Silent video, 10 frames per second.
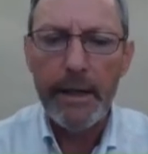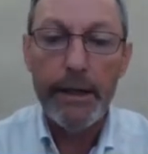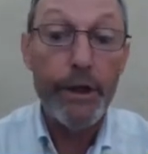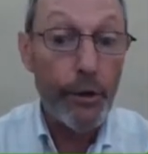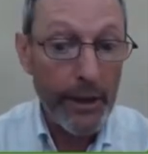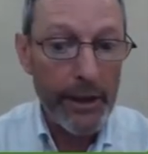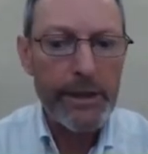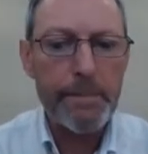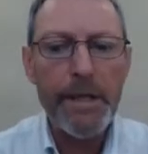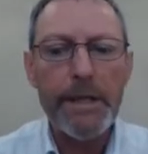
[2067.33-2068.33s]
unique
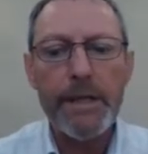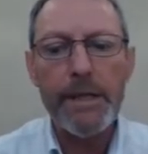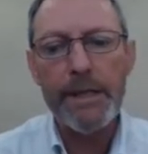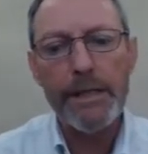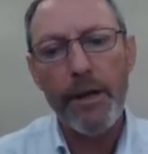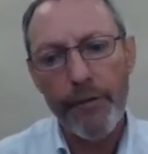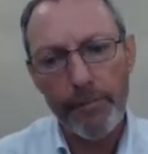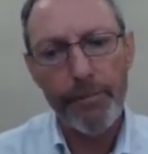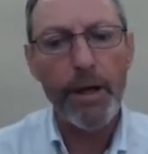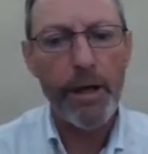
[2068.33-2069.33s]
species covered
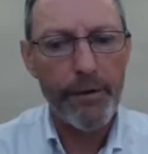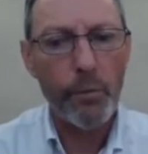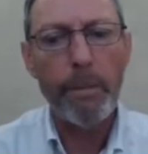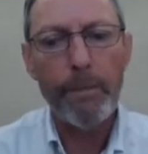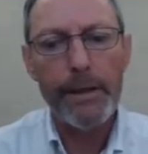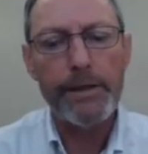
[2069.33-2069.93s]
by either one piece